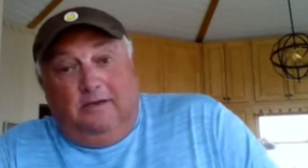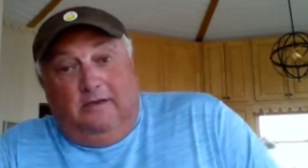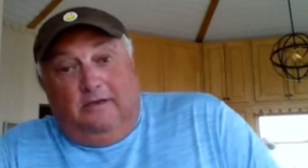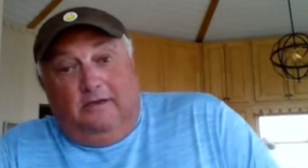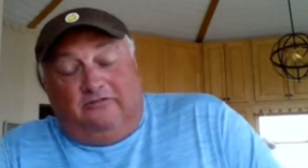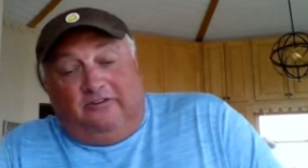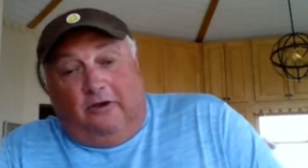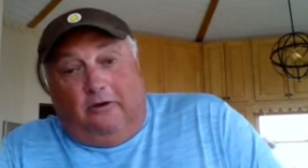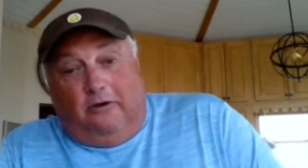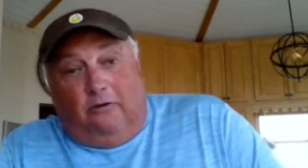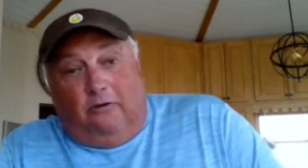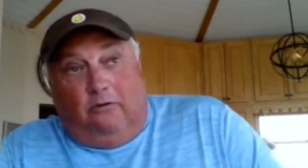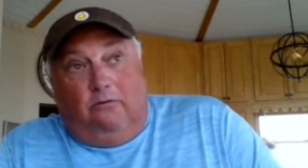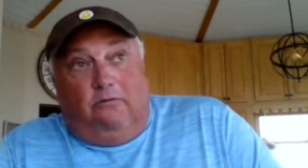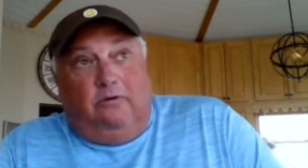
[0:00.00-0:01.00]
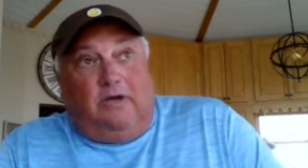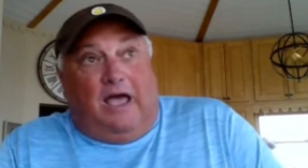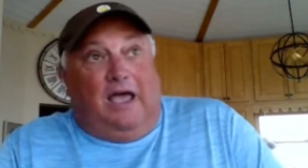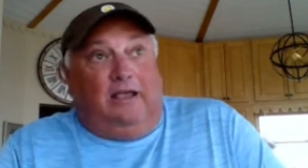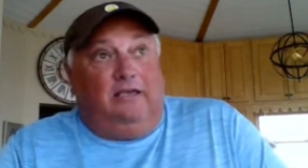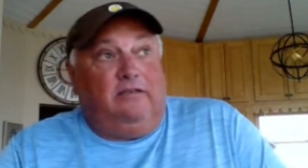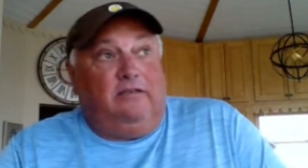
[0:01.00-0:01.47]
So
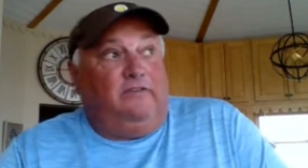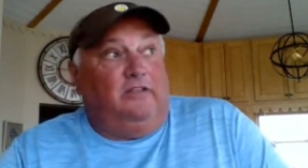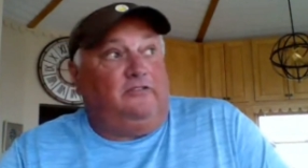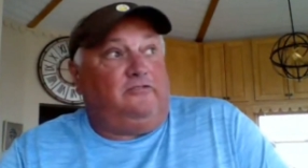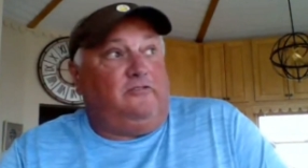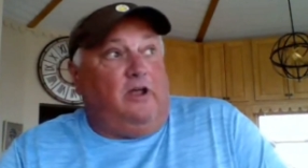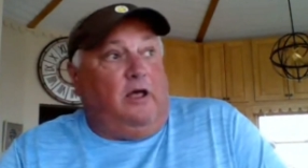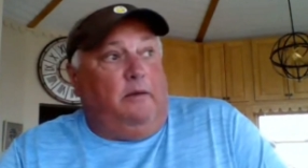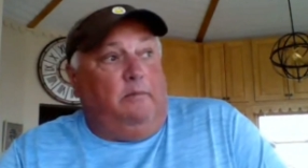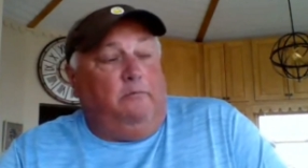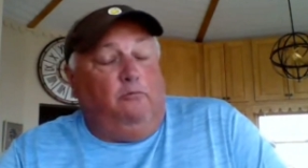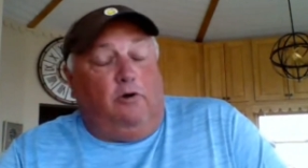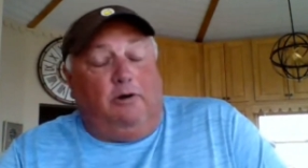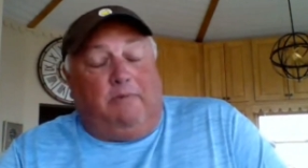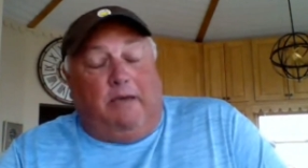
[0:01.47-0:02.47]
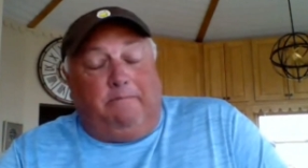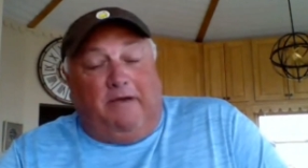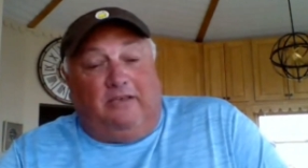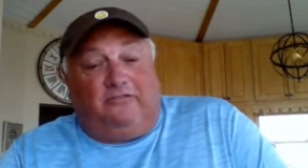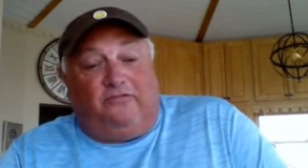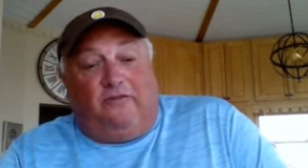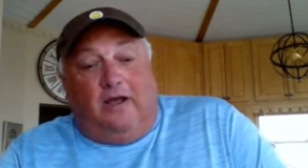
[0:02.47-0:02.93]
I convinced um, one of my
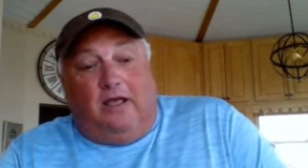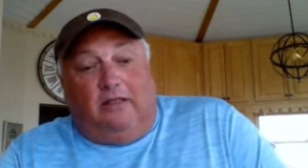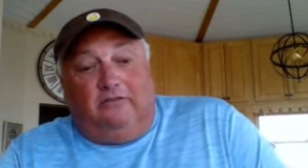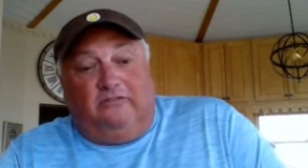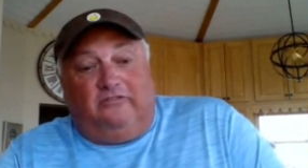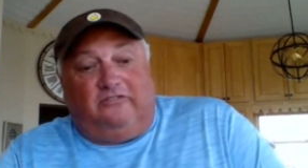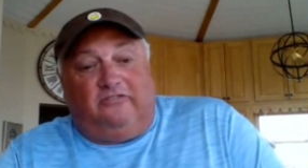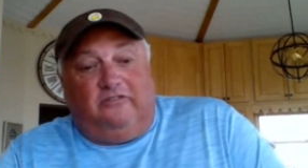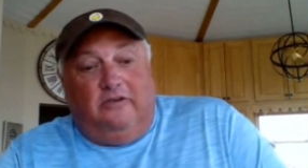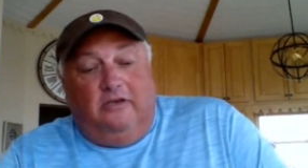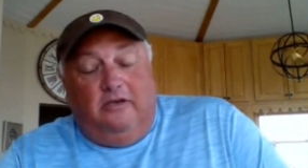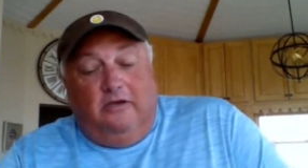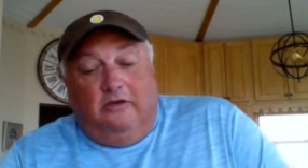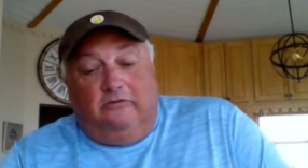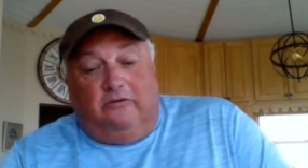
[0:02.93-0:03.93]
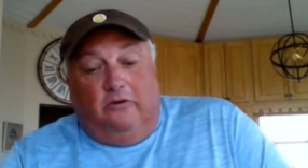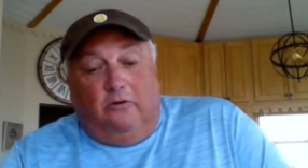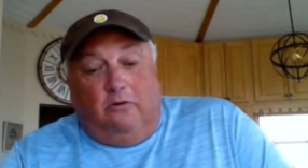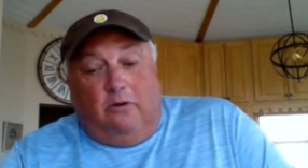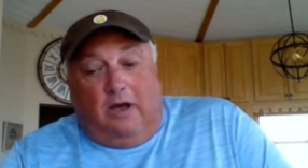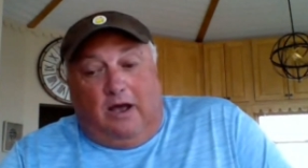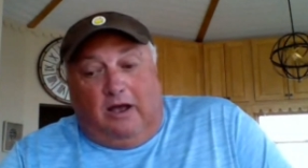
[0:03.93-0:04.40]
best friends
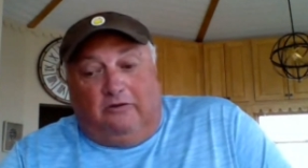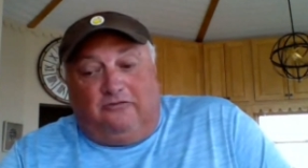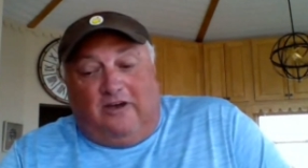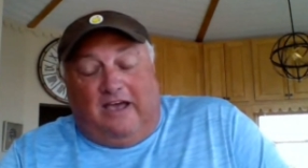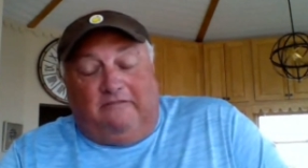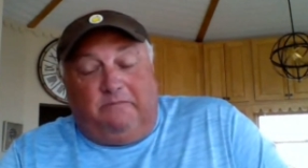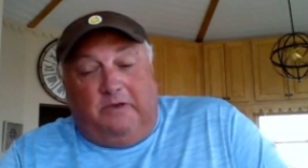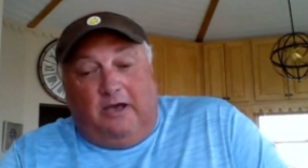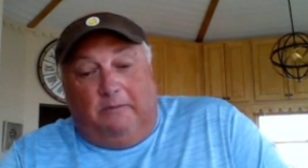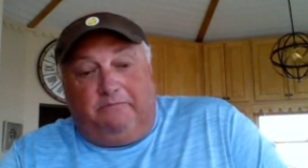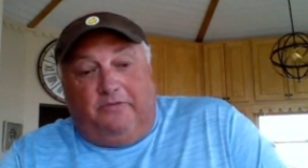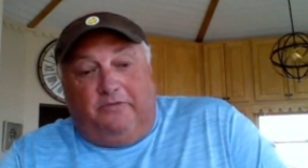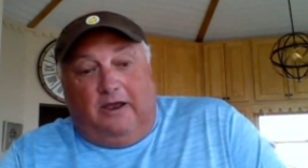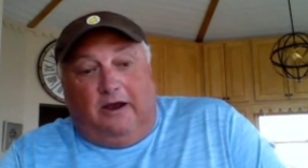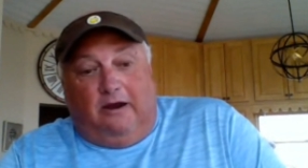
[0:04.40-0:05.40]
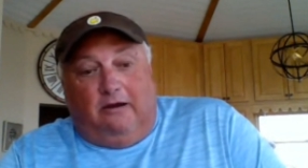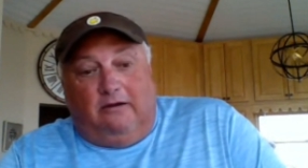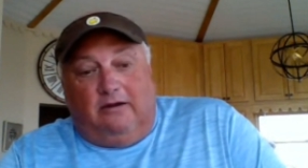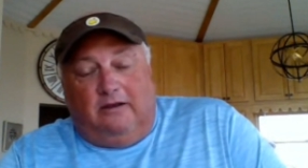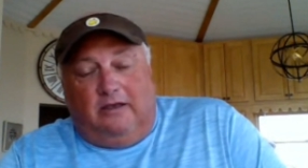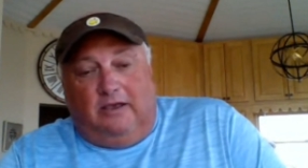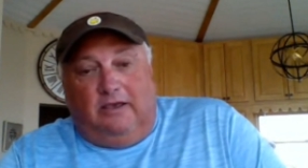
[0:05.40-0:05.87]
to uh, drive me up
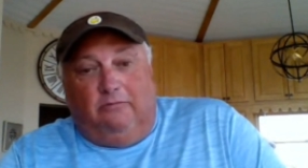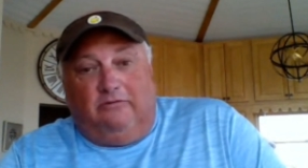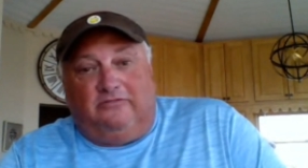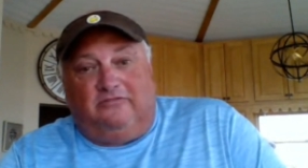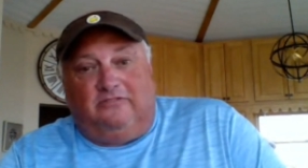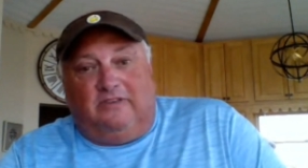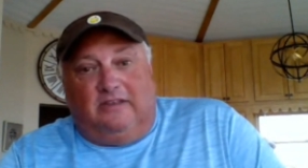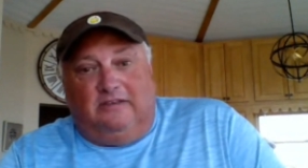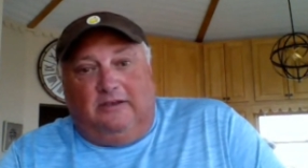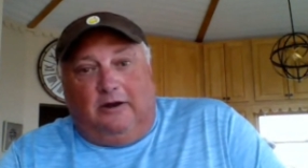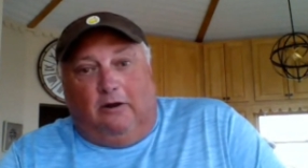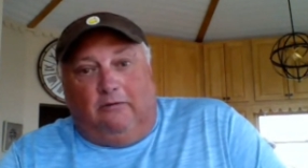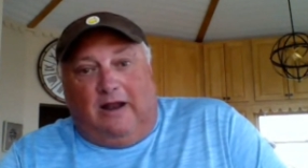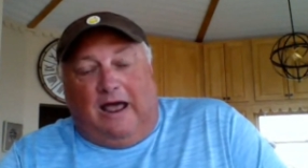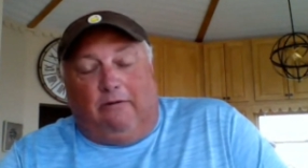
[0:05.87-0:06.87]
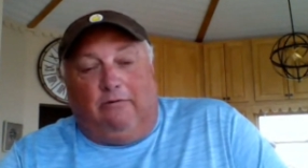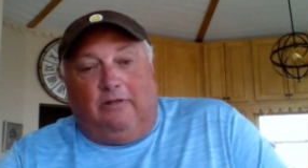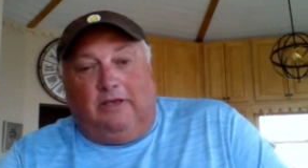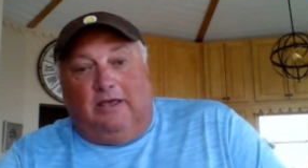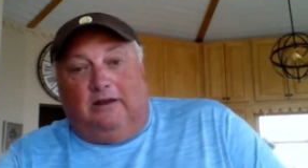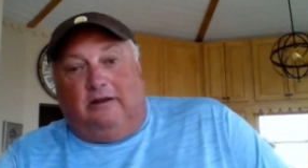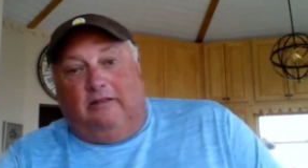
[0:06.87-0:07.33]
there. He was, you know, not
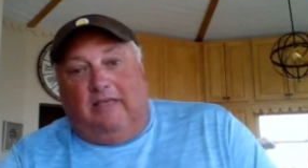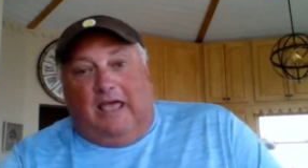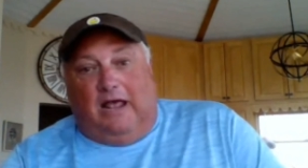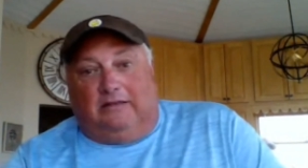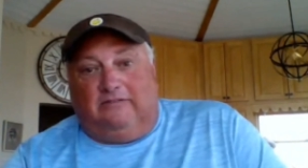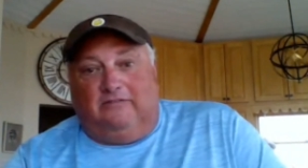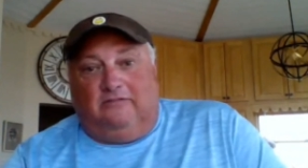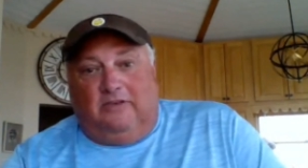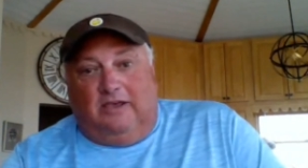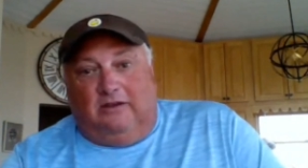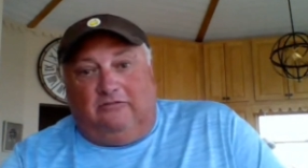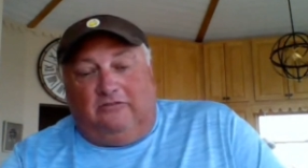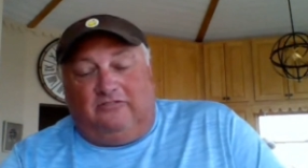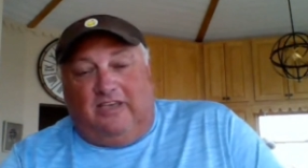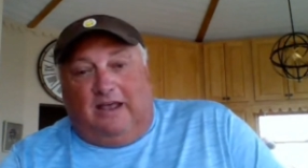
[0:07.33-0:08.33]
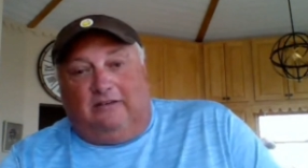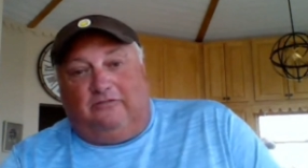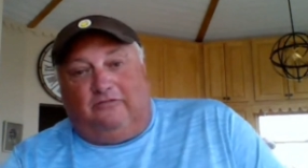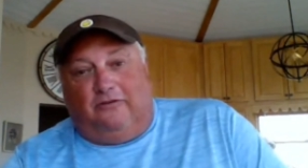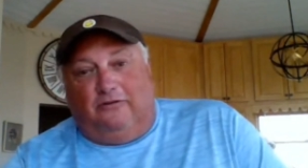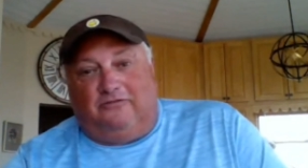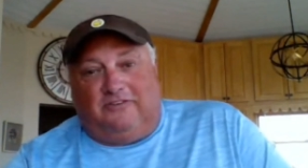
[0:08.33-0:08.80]
really into that. He had just had his
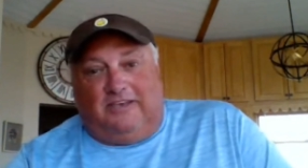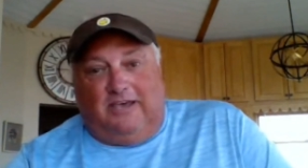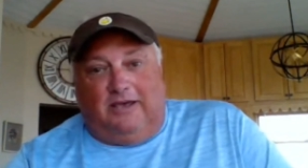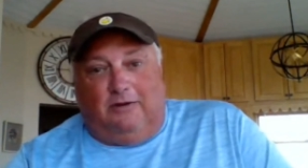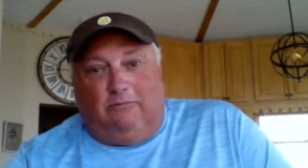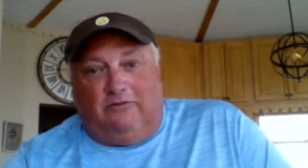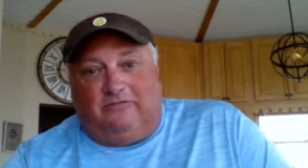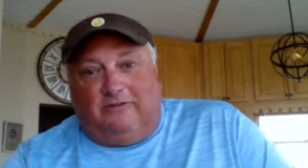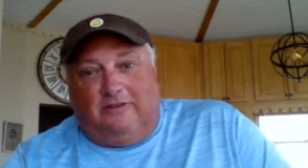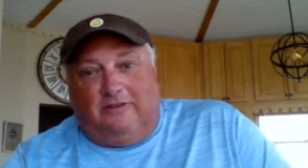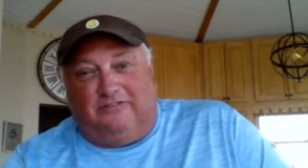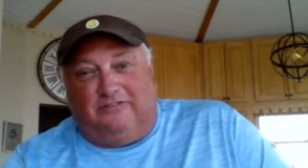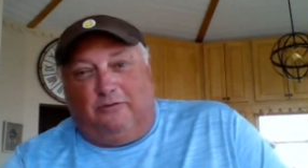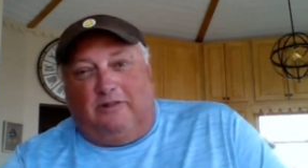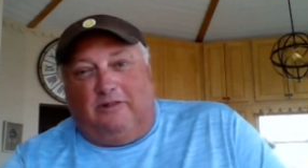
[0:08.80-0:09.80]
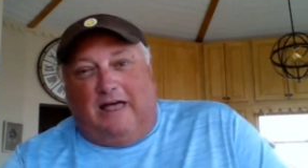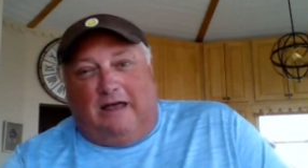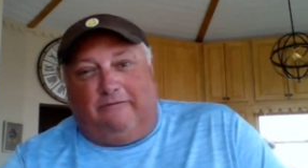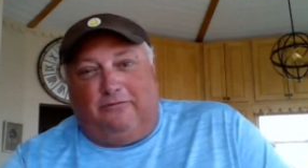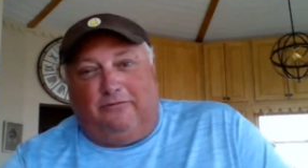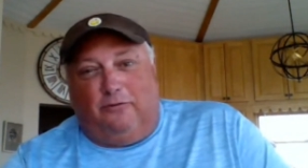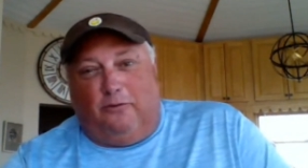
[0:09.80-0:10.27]
first kid, wasn't listening to a lot
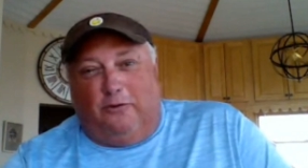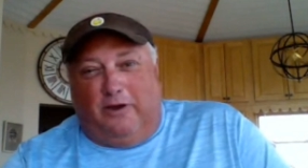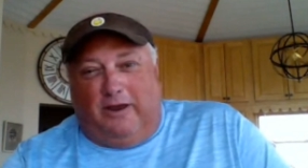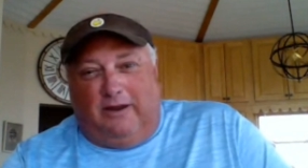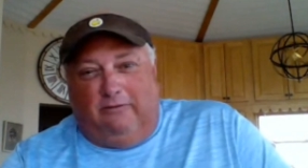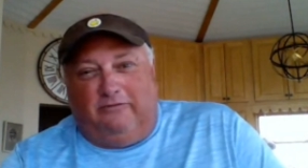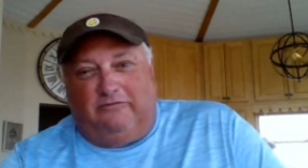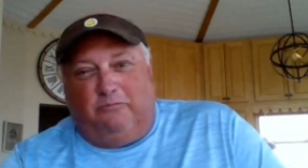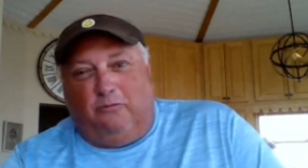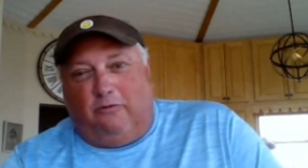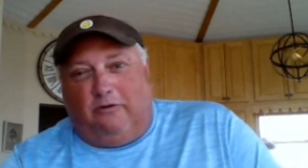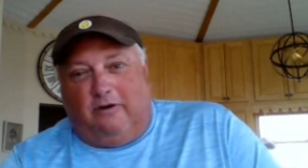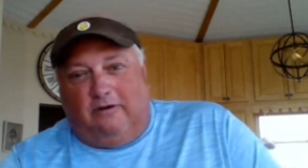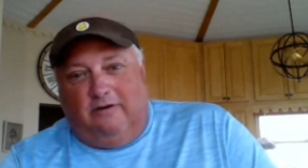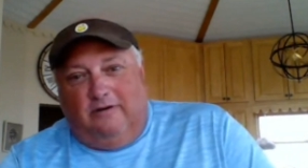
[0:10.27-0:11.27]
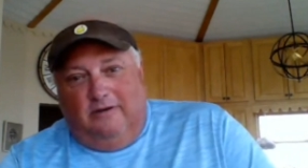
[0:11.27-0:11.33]
of Floyd. He was more,